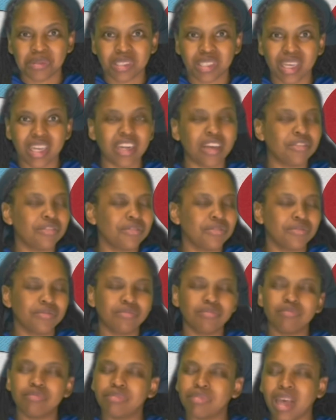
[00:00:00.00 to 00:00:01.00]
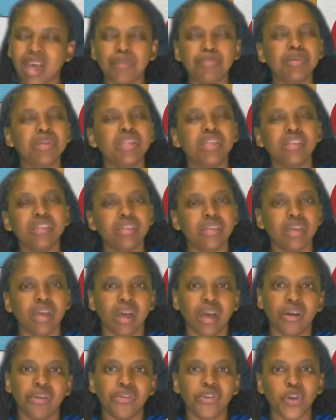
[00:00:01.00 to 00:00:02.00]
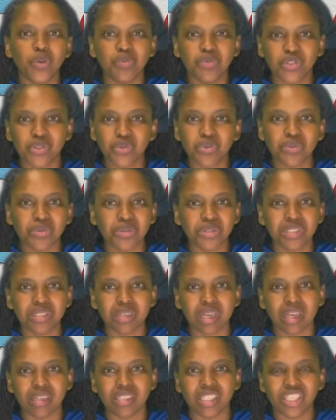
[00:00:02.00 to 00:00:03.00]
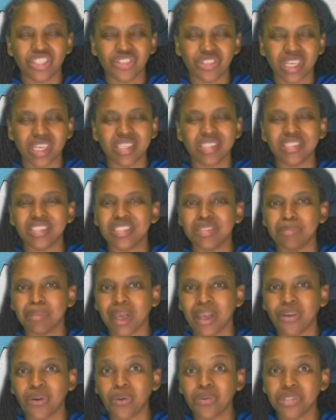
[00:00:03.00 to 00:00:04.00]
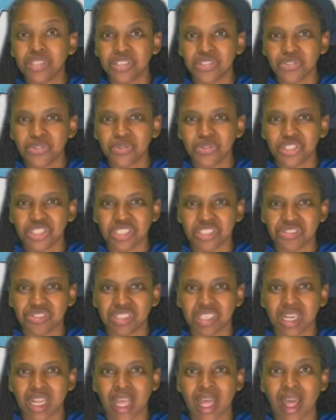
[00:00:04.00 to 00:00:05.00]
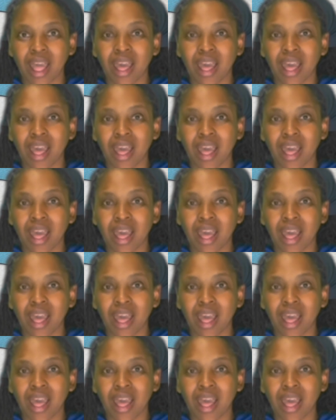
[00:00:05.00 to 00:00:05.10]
And I've happily homeschooled and educated my older two children.